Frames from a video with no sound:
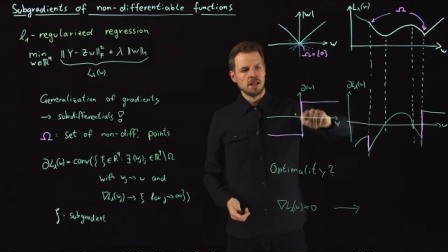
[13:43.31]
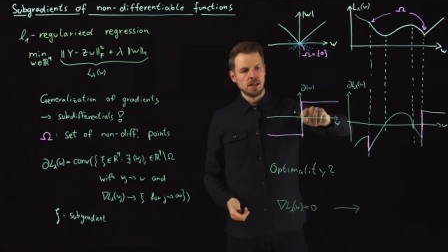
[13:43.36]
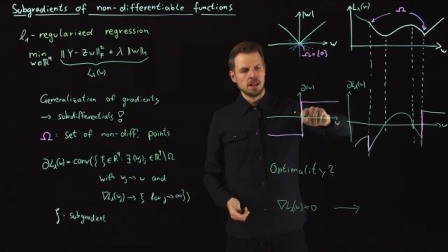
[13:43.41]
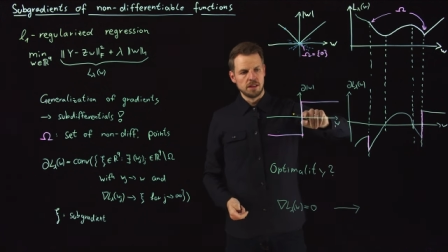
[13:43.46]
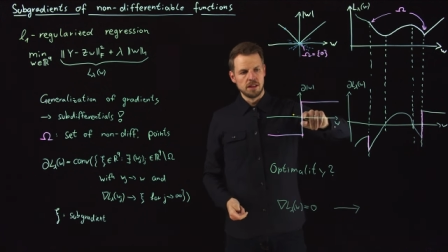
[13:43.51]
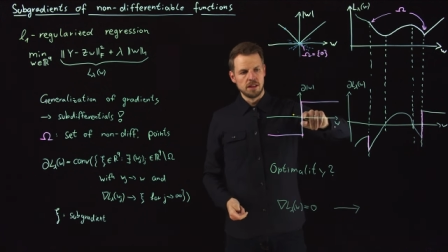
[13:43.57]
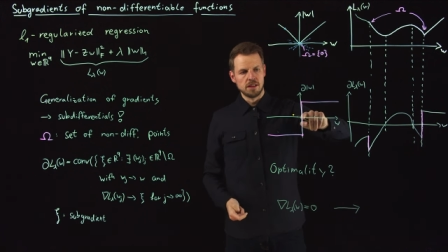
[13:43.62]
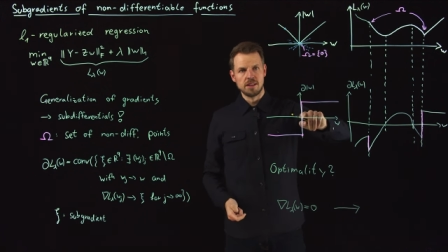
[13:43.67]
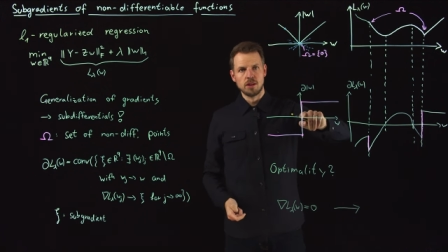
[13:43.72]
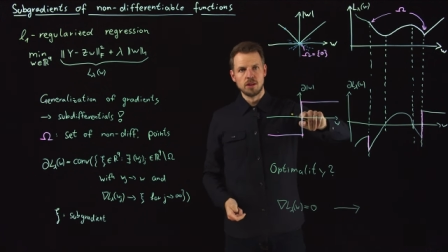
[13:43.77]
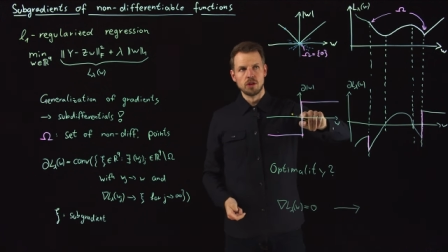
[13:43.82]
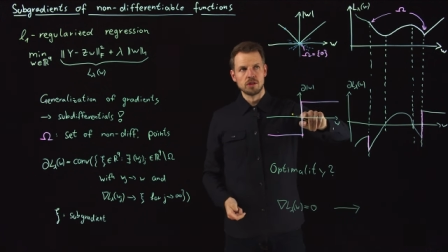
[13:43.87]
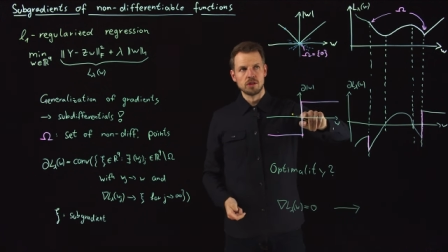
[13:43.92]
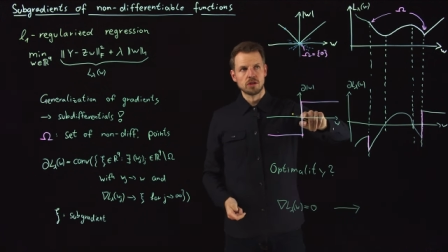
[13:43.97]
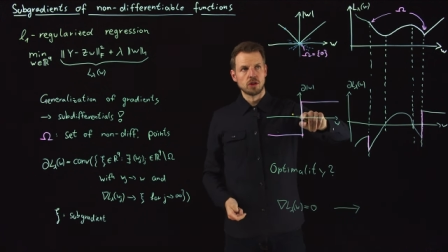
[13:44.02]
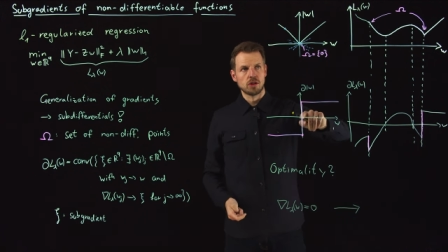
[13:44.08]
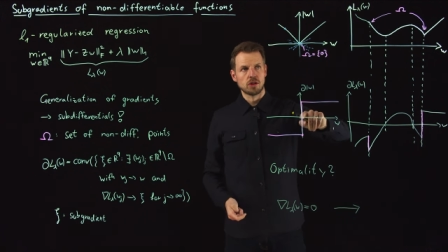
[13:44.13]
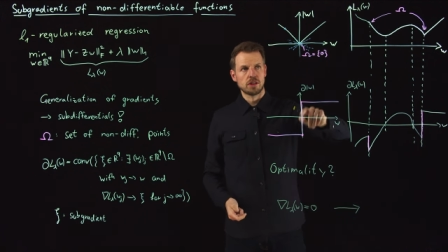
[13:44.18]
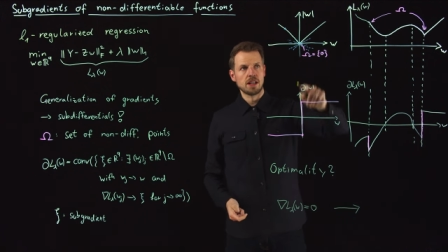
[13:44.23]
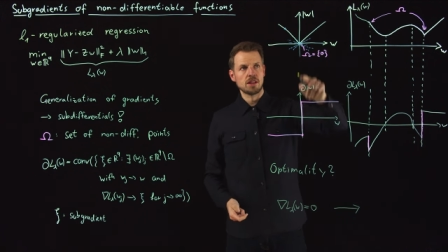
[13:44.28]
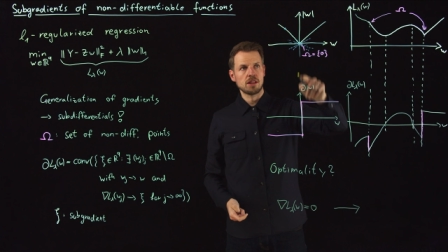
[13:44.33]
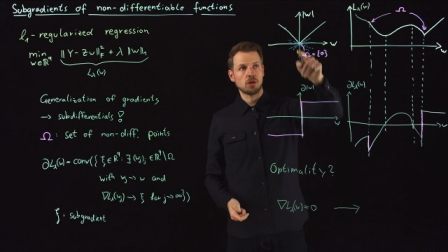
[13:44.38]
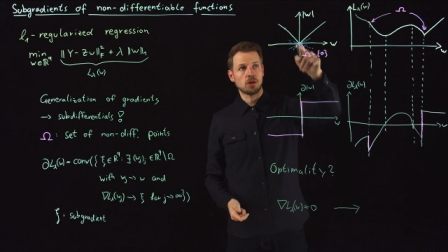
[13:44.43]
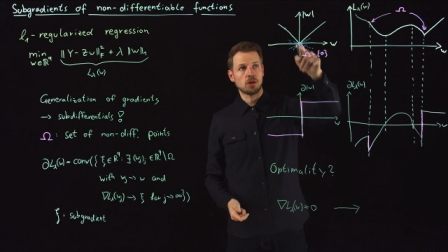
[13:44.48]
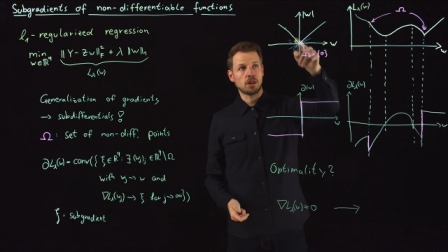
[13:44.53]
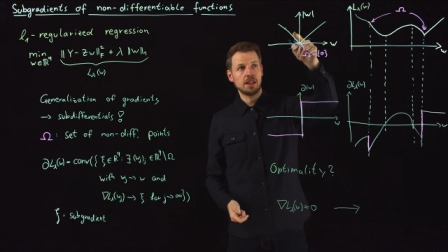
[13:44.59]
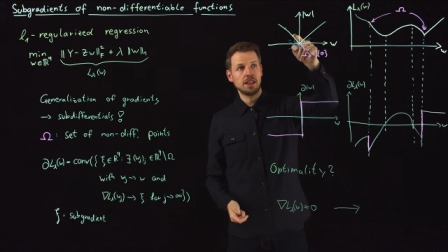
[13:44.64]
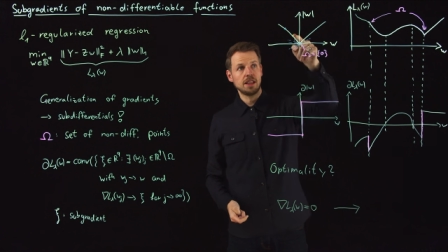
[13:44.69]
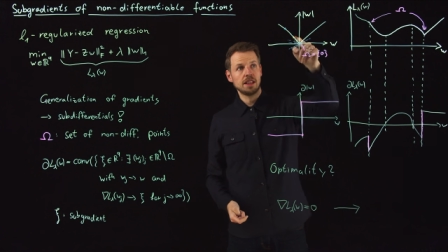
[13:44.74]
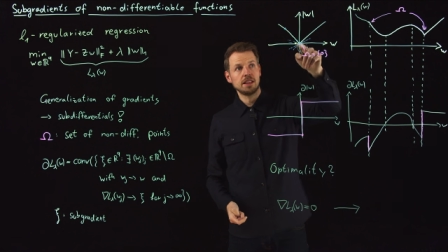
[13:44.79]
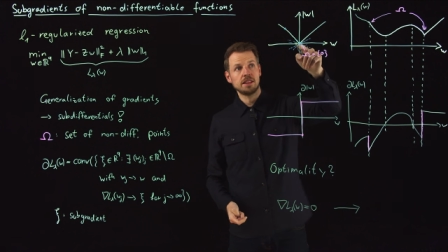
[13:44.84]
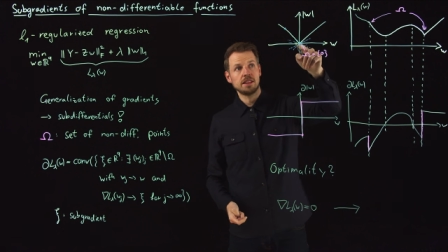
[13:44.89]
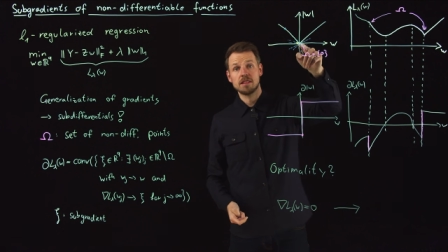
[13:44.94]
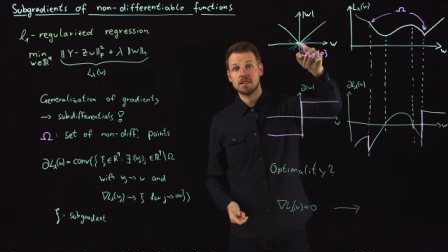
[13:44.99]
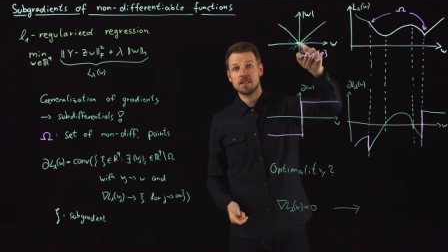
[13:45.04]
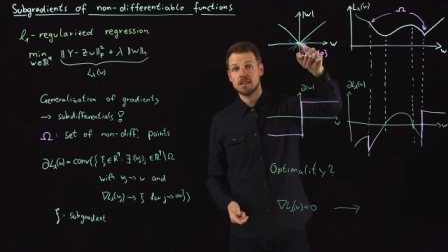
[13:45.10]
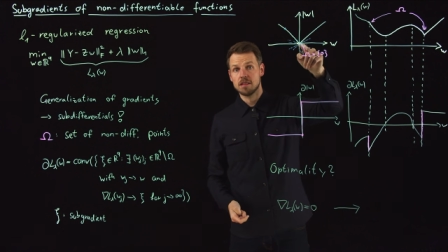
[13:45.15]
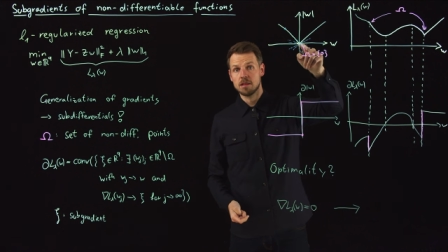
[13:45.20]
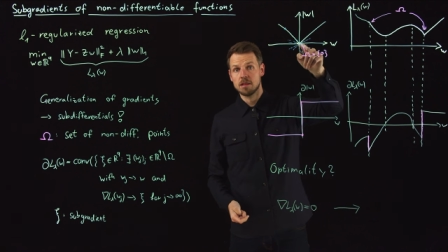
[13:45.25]
The 0 is contained, so clearly
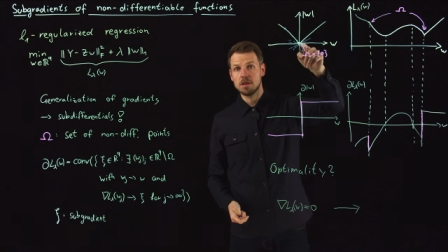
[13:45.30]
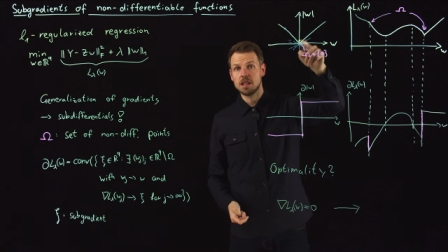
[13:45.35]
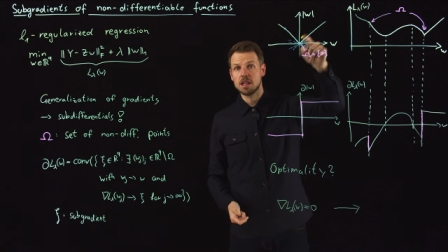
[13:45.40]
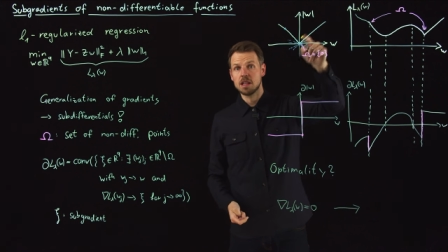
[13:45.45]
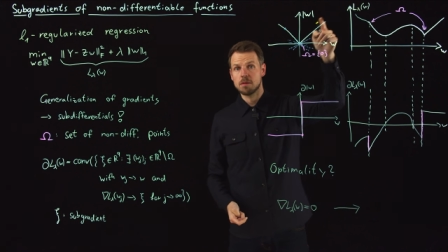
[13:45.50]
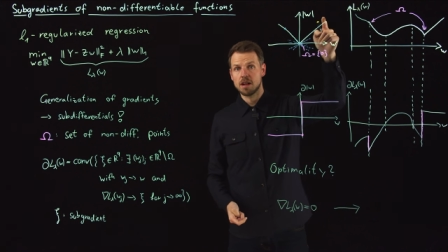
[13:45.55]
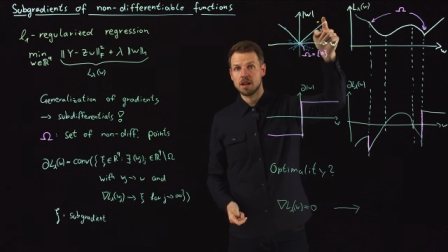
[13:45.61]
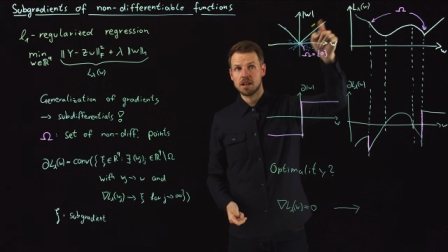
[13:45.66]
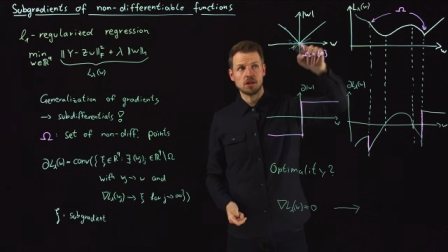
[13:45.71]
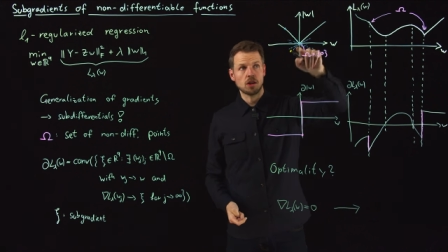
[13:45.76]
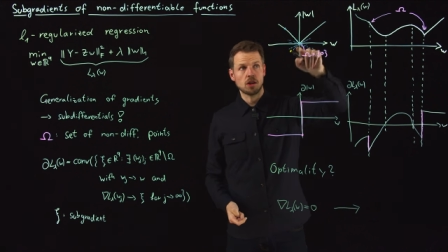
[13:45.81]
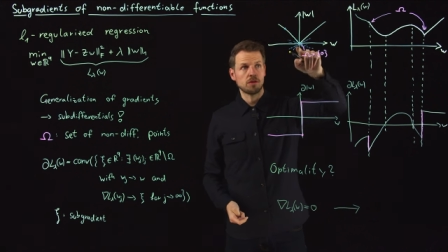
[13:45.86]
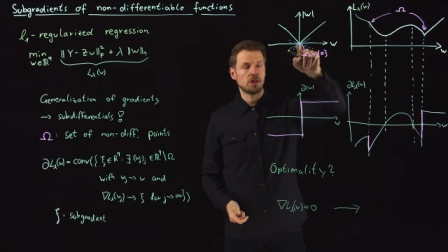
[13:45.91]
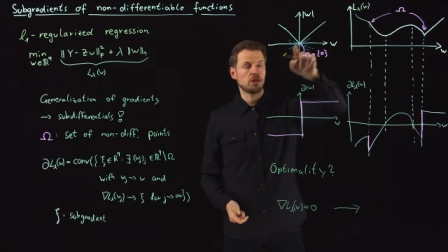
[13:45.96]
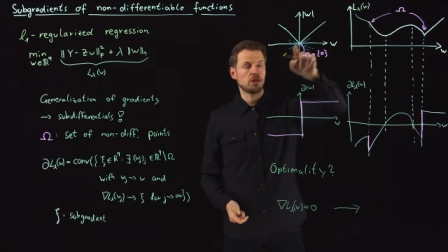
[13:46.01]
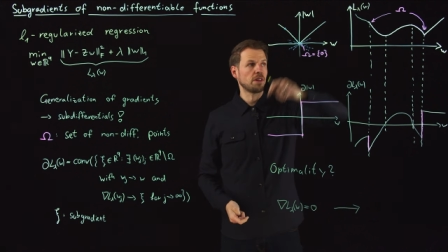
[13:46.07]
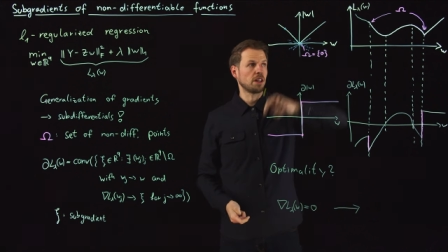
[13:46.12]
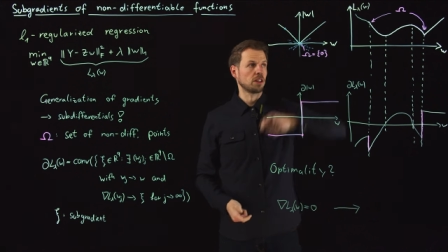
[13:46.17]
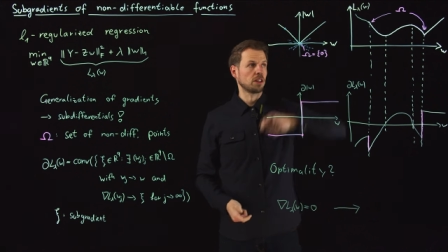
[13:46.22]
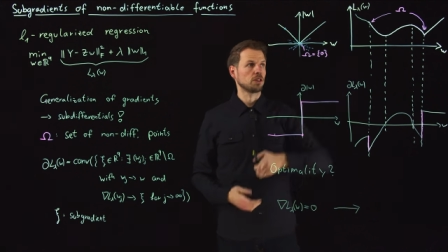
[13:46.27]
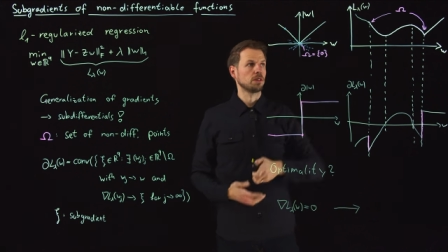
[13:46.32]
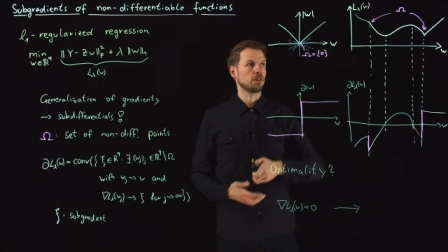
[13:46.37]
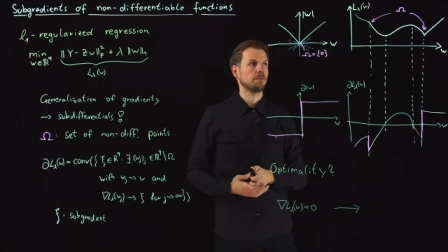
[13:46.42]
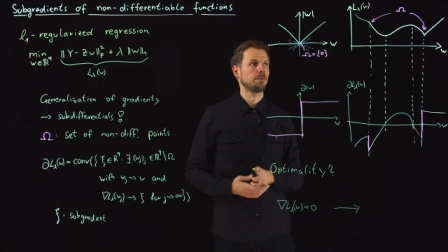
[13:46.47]
this is a minimizer of this function.